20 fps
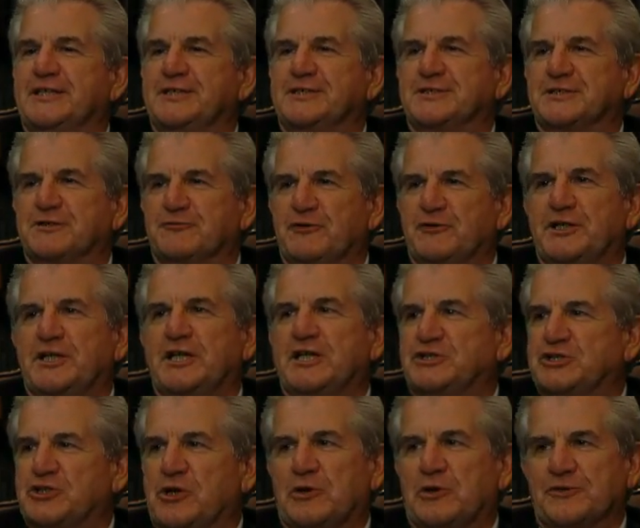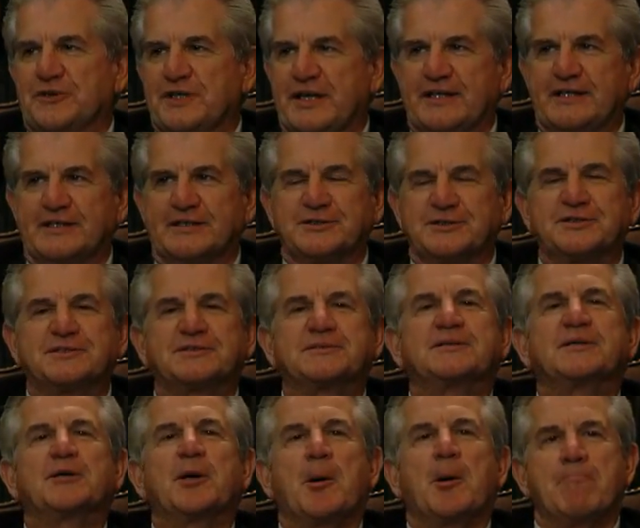is the Vintage
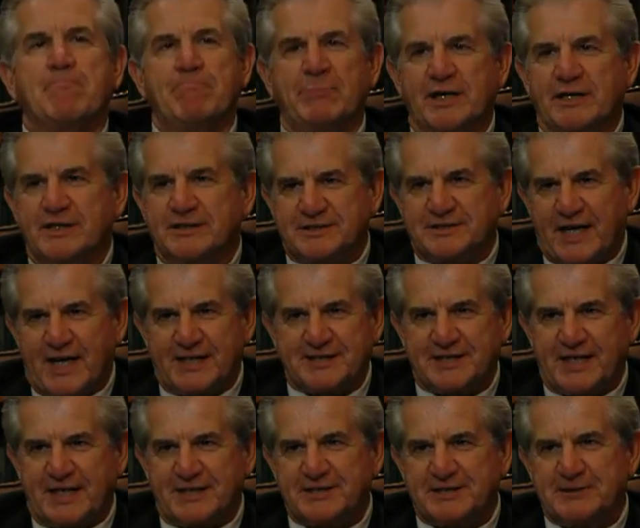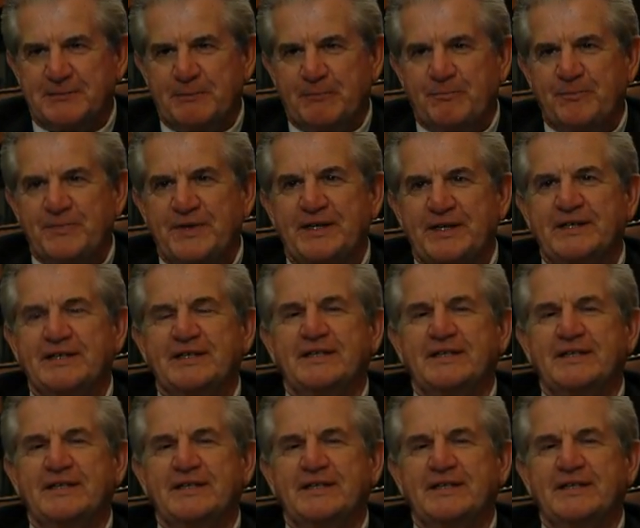Hotel's biggest asset.